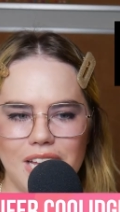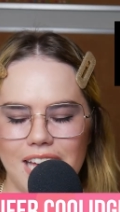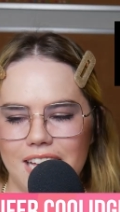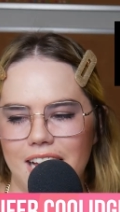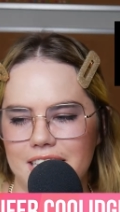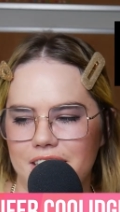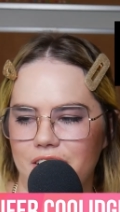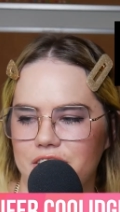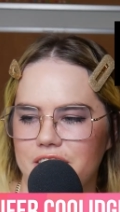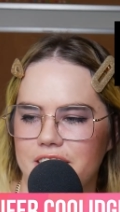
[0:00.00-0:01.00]
Classic
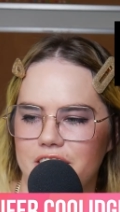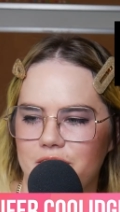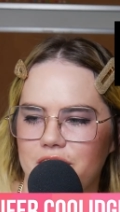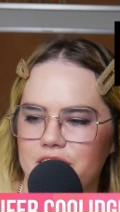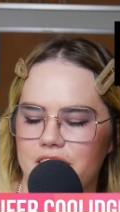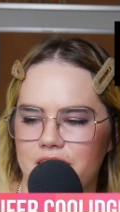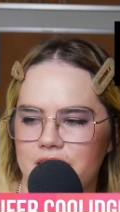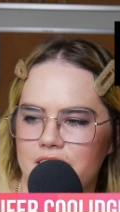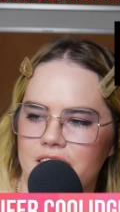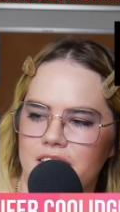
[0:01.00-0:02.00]
Archie situation.
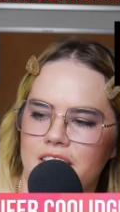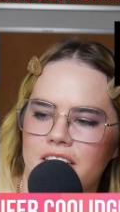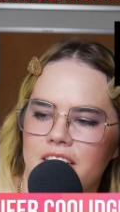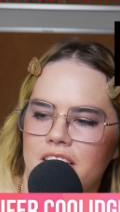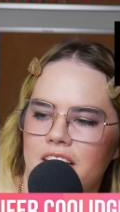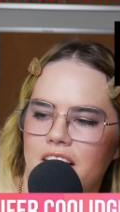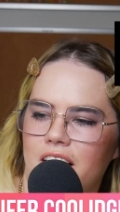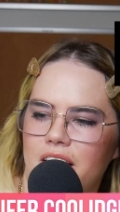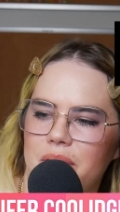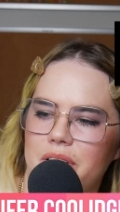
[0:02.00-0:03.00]

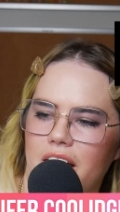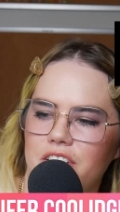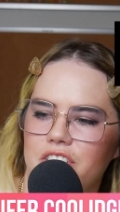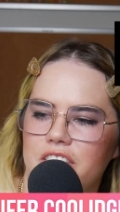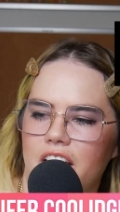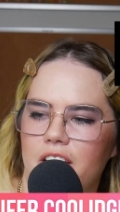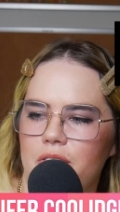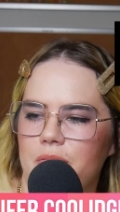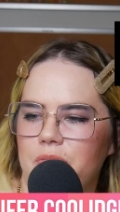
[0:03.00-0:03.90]
Um, yeah, she said,